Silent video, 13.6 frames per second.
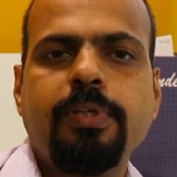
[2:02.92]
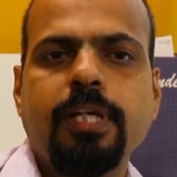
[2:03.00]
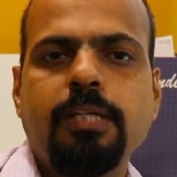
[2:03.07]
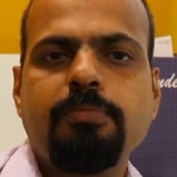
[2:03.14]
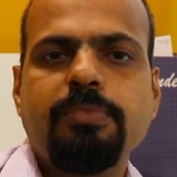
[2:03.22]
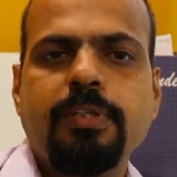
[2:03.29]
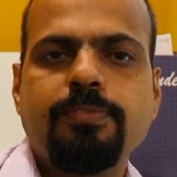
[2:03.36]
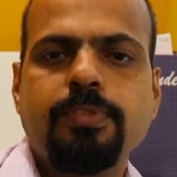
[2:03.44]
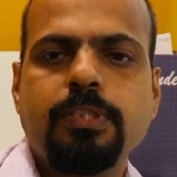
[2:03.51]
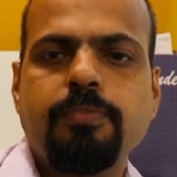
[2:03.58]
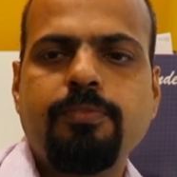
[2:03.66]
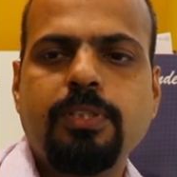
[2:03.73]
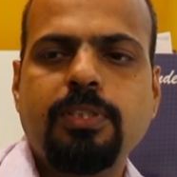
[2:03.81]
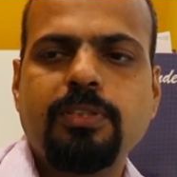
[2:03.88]

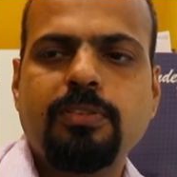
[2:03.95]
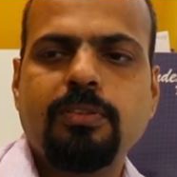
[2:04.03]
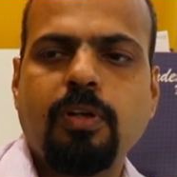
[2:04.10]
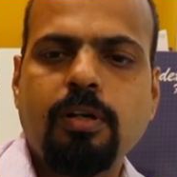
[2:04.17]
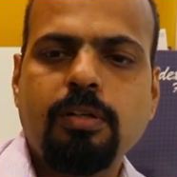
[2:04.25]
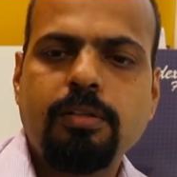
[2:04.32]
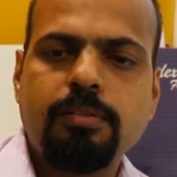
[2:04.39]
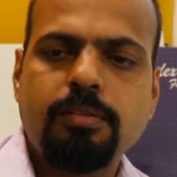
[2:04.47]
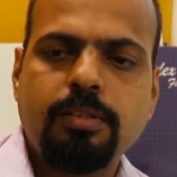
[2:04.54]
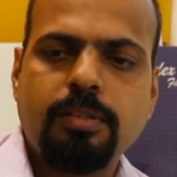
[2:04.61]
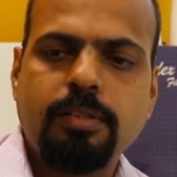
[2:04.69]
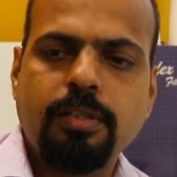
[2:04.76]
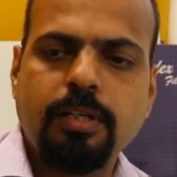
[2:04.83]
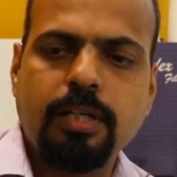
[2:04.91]
NBFC which is not
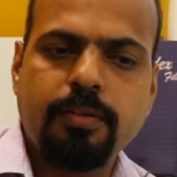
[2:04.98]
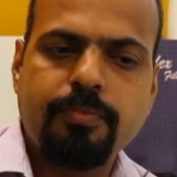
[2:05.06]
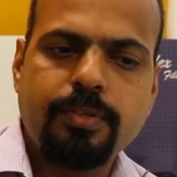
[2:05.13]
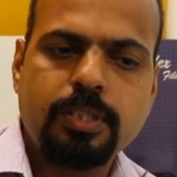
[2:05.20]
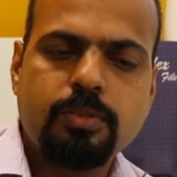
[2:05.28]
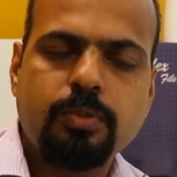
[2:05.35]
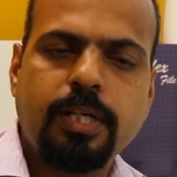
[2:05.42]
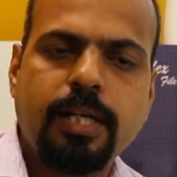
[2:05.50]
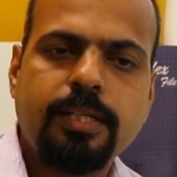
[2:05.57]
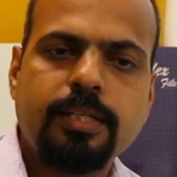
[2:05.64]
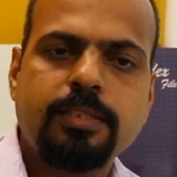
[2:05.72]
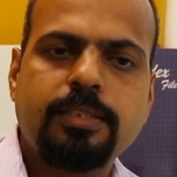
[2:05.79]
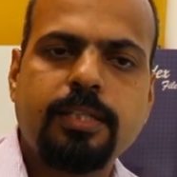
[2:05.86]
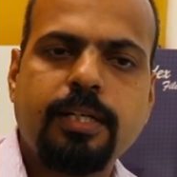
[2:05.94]
leveraged to that
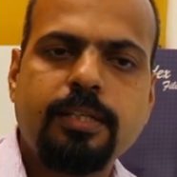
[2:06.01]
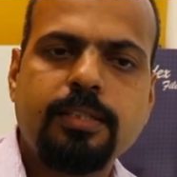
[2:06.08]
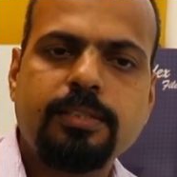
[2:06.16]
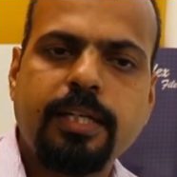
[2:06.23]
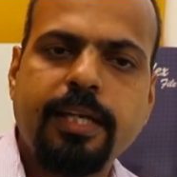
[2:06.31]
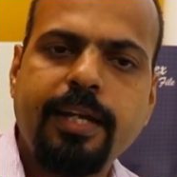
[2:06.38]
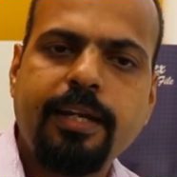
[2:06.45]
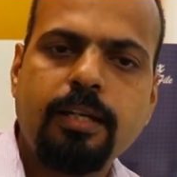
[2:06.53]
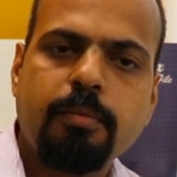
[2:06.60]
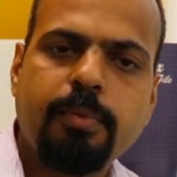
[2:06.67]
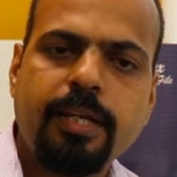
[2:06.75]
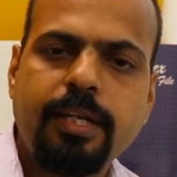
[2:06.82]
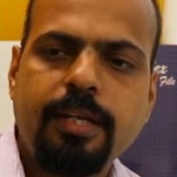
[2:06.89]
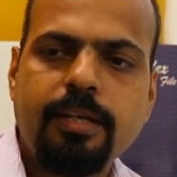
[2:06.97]
extent, is
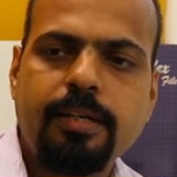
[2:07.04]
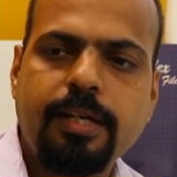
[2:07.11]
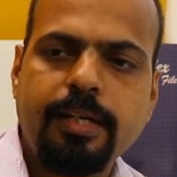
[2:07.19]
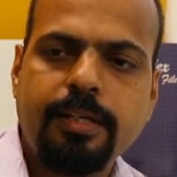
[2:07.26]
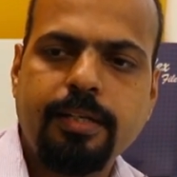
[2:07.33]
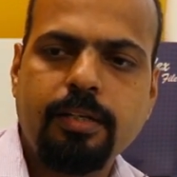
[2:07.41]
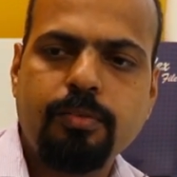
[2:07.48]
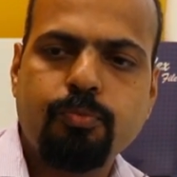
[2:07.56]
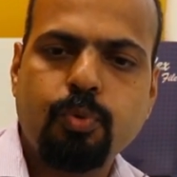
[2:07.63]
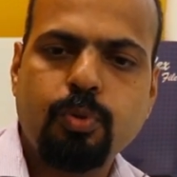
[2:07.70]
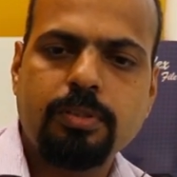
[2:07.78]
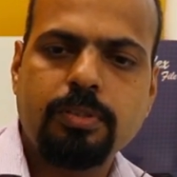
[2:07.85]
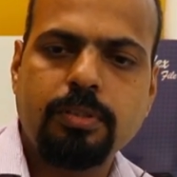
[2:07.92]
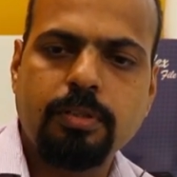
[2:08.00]
AAA rated,
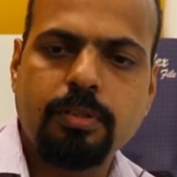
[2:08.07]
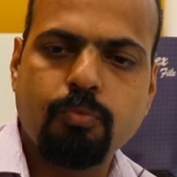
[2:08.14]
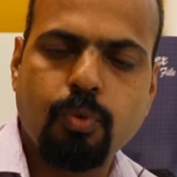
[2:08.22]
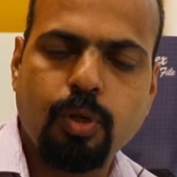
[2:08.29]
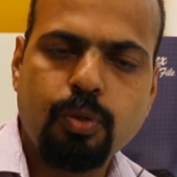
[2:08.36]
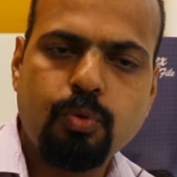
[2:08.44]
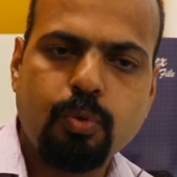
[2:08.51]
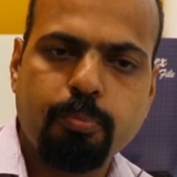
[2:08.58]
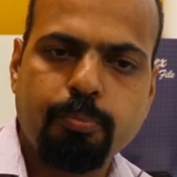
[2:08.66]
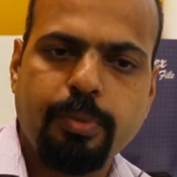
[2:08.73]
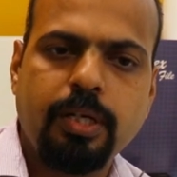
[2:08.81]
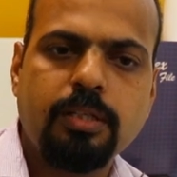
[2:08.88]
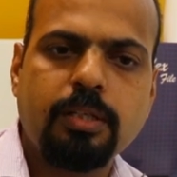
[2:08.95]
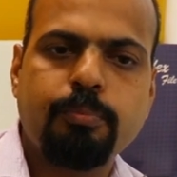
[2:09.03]
would want to
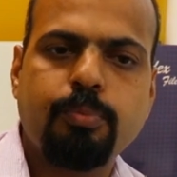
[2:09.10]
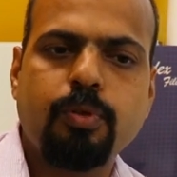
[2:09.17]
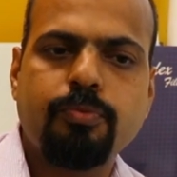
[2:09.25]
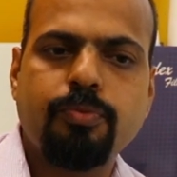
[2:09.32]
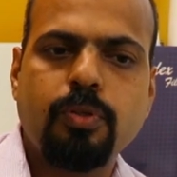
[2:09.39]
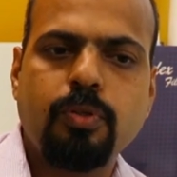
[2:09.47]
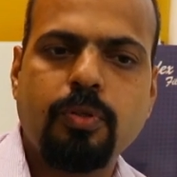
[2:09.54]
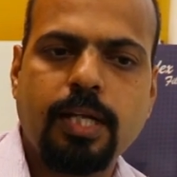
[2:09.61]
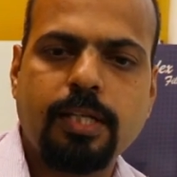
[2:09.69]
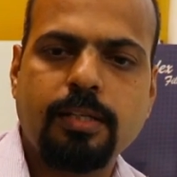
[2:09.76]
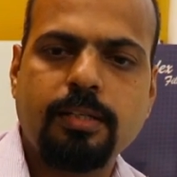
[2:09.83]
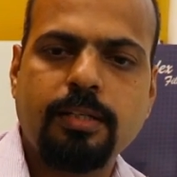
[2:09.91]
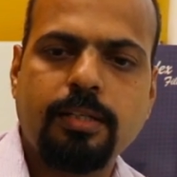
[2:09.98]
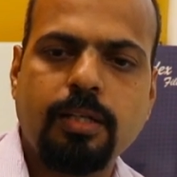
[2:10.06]
build a portfolio
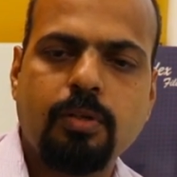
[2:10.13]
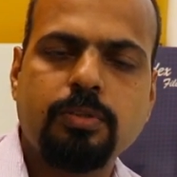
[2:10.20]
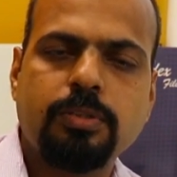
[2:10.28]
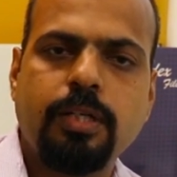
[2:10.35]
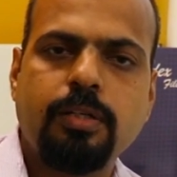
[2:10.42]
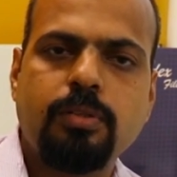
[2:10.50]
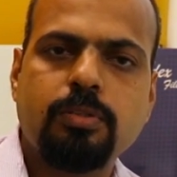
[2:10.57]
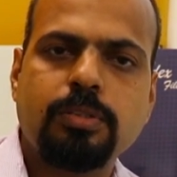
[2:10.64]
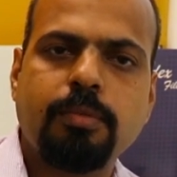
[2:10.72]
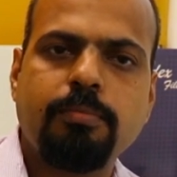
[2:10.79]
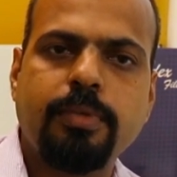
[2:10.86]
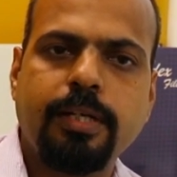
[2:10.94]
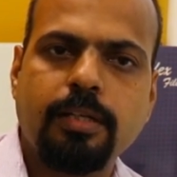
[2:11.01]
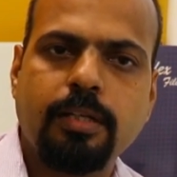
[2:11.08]
rather than downsell it to
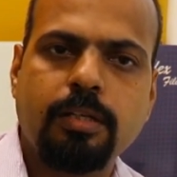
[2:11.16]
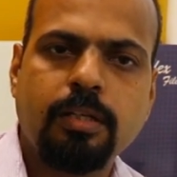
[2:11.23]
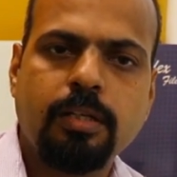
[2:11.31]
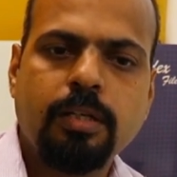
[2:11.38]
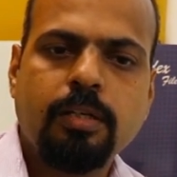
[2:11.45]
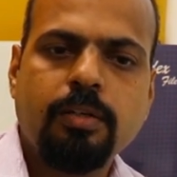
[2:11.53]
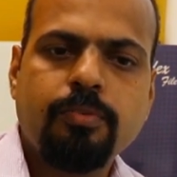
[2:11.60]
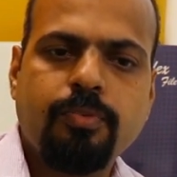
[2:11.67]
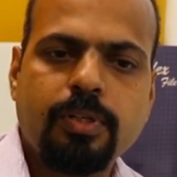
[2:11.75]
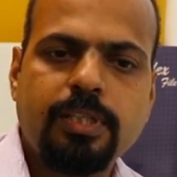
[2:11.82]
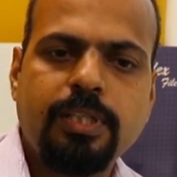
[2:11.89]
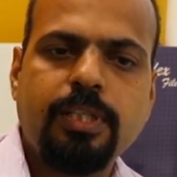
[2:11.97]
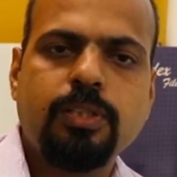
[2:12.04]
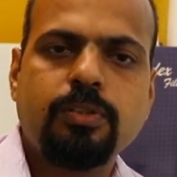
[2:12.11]
some lender for
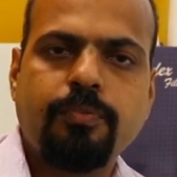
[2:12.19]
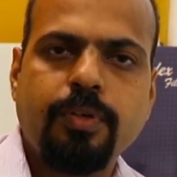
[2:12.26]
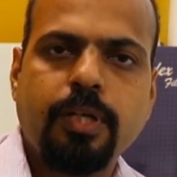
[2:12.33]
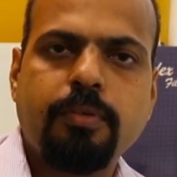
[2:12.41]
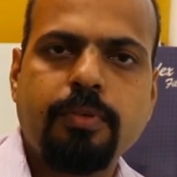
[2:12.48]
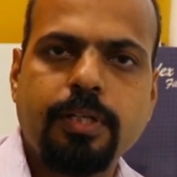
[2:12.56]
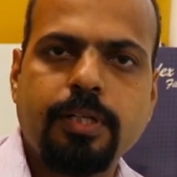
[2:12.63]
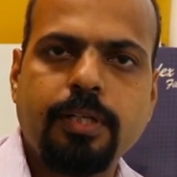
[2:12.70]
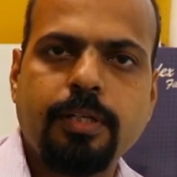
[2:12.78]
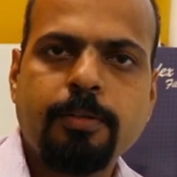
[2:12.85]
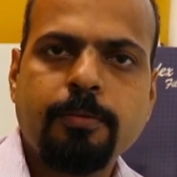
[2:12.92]
the ease of liquidity.